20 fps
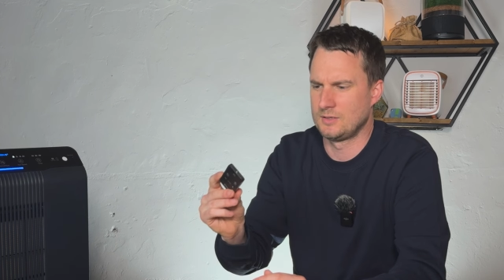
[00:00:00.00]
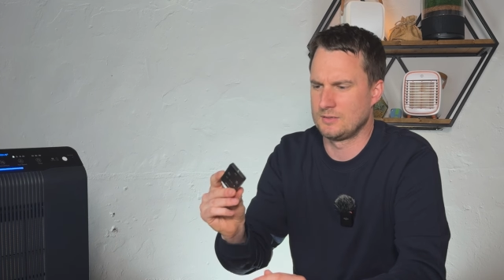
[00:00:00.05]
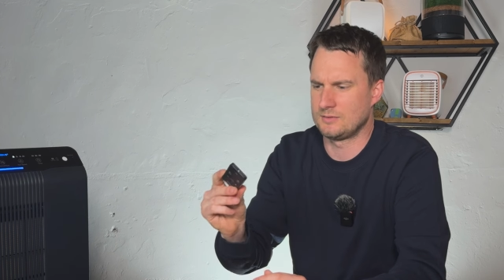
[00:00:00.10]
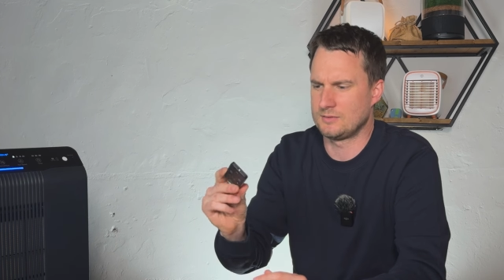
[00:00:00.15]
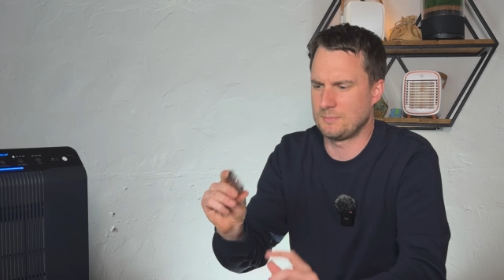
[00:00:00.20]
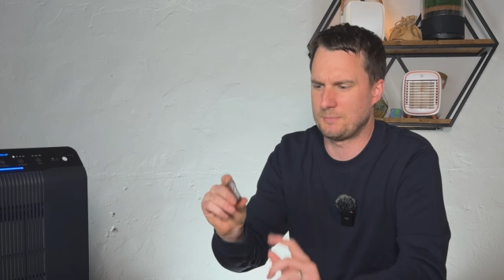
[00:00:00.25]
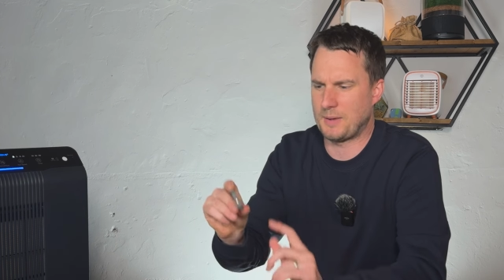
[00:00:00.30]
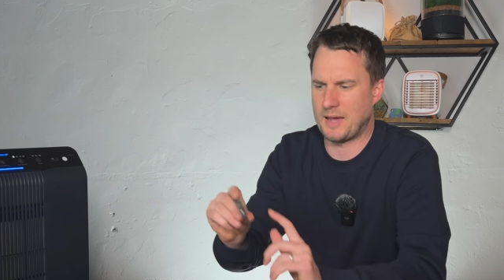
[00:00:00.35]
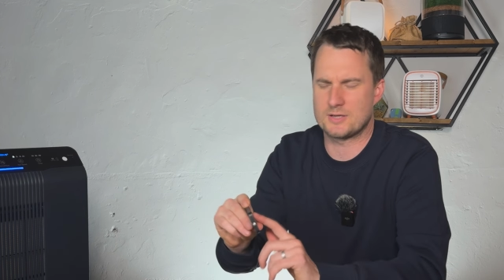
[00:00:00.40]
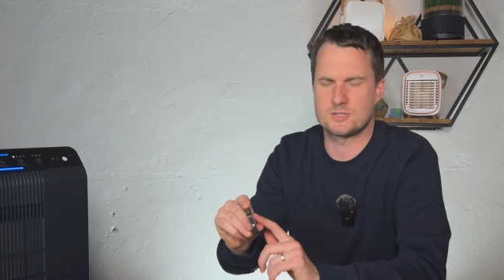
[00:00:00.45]

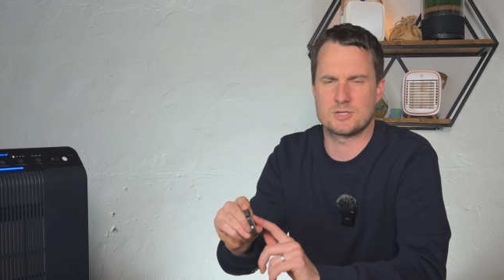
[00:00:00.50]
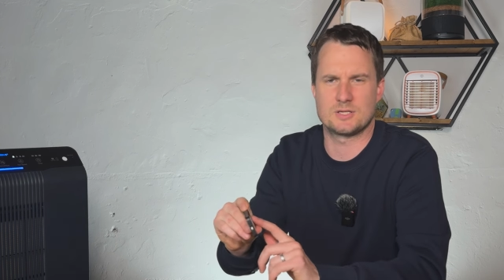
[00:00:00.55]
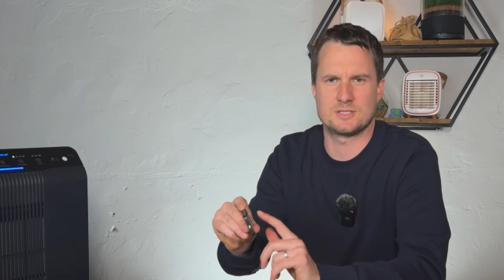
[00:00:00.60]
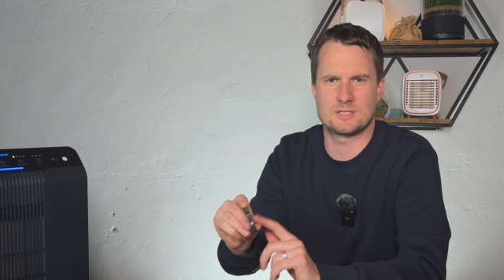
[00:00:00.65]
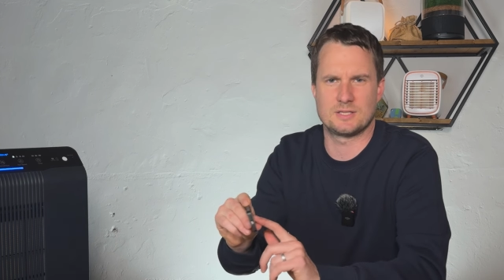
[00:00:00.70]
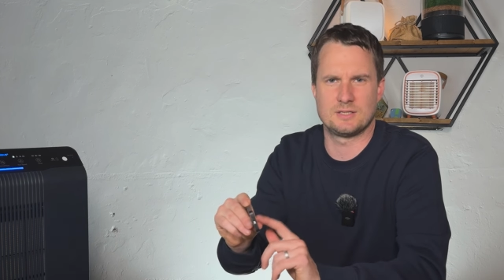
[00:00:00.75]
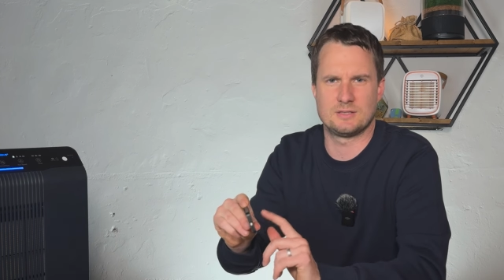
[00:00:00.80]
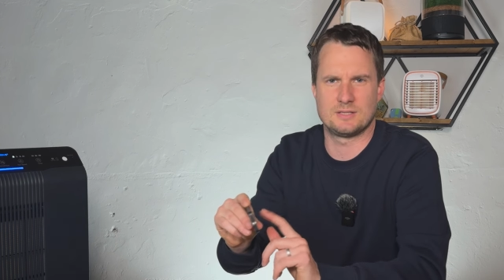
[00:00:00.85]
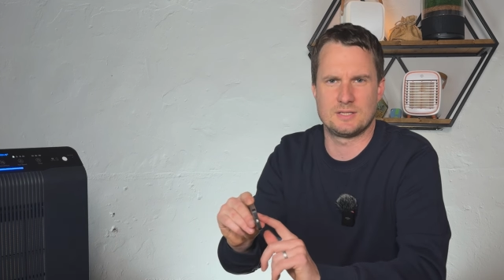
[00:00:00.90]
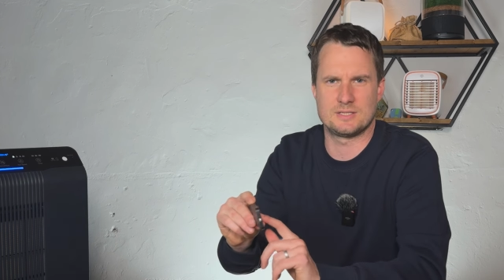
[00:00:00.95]
the batteries
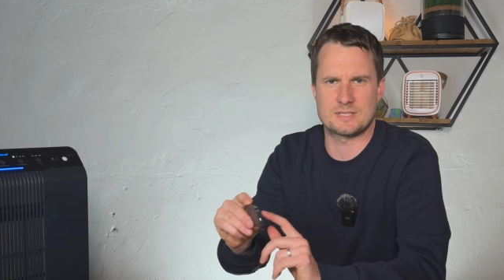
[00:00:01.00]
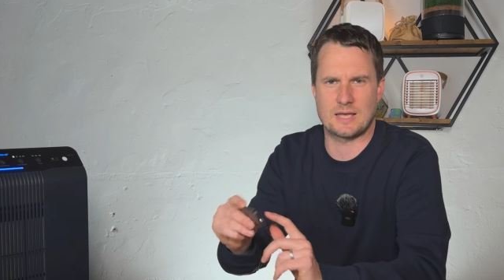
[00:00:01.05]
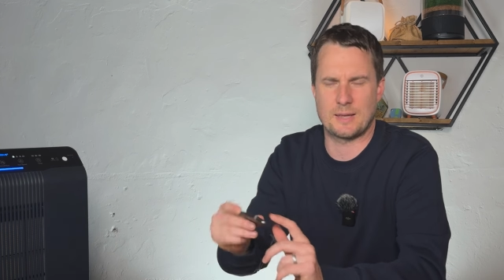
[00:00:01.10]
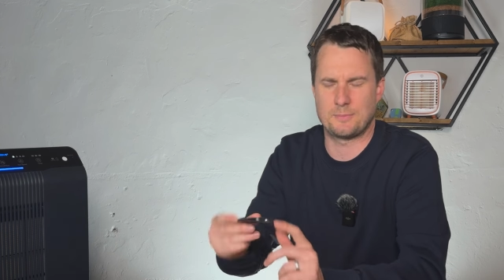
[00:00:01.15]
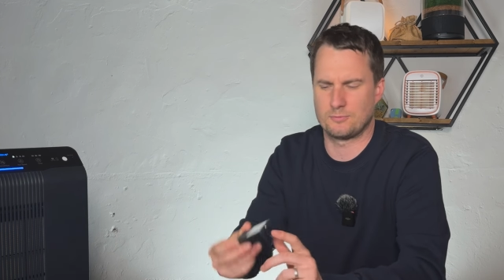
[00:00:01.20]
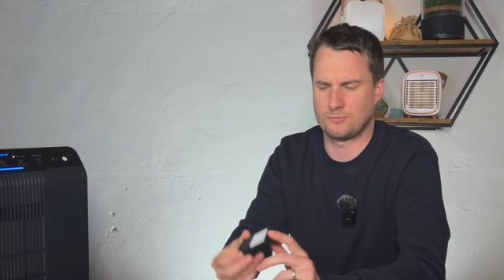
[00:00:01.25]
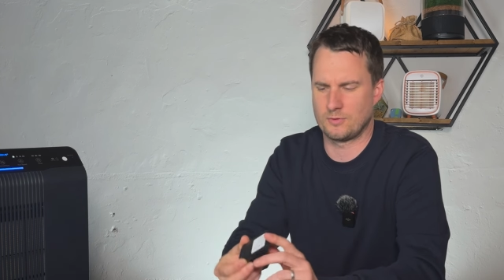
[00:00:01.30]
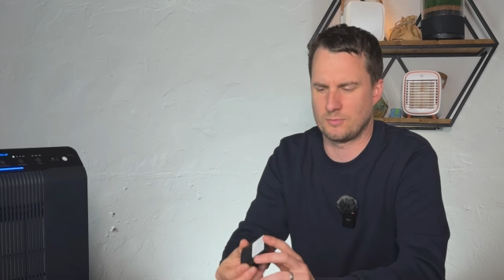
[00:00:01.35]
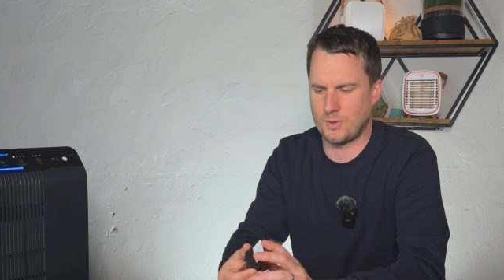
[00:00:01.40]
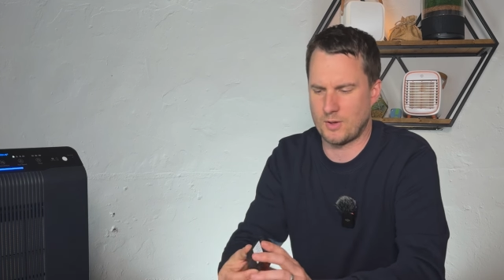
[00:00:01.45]
in these type
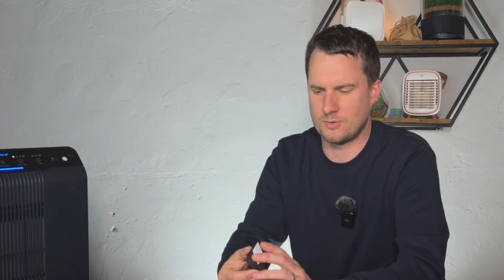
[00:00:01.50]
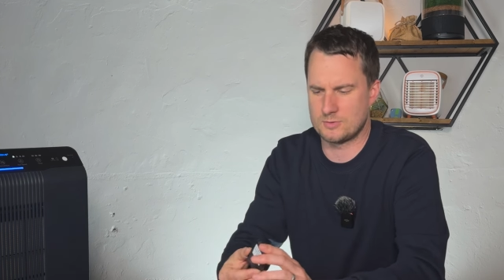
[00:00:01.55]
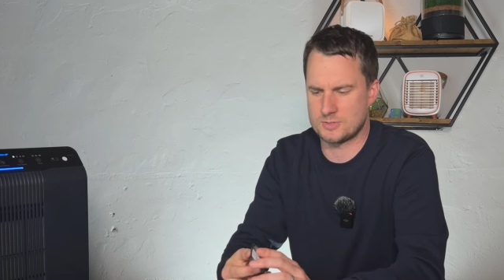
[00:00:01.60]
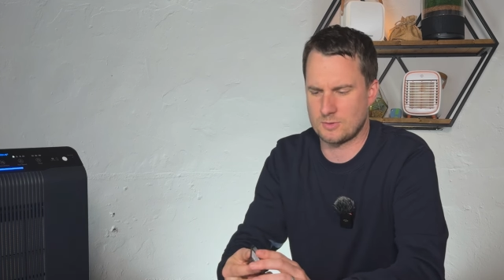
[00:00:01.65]
of remotes.